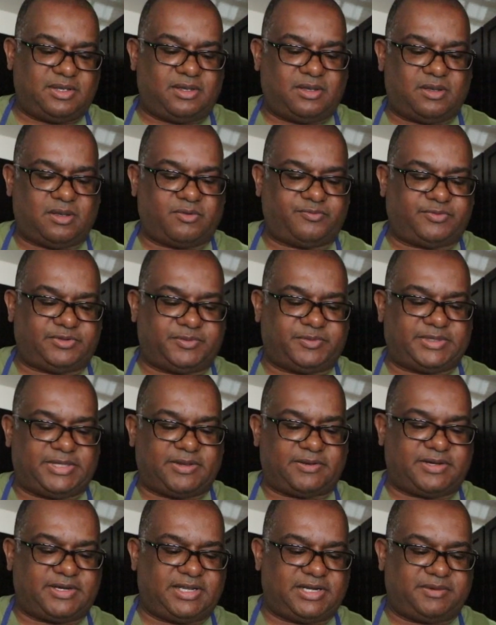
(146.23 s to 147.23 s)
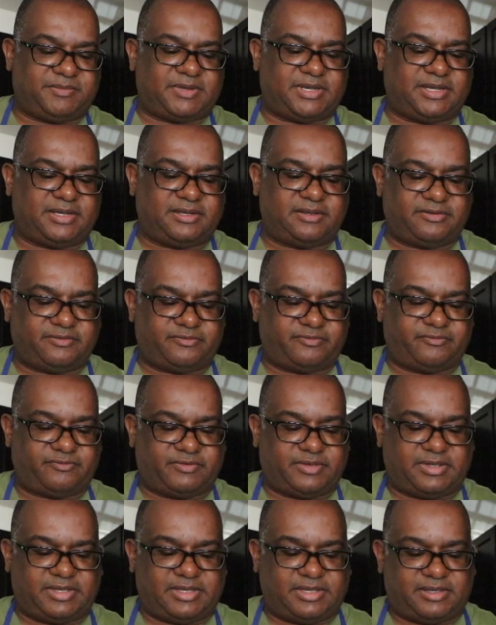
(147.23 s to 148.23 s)
hopefully without cutting my
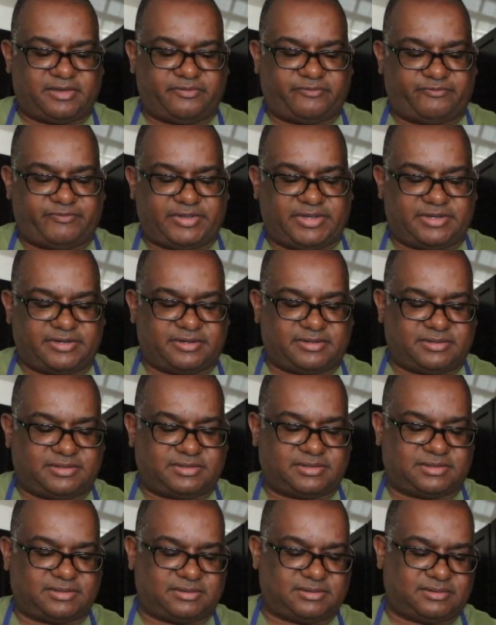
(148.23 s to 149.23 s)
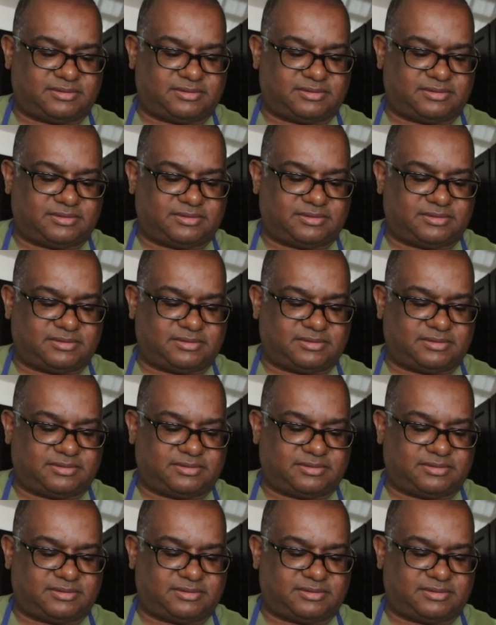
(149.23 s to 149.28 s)
fingers.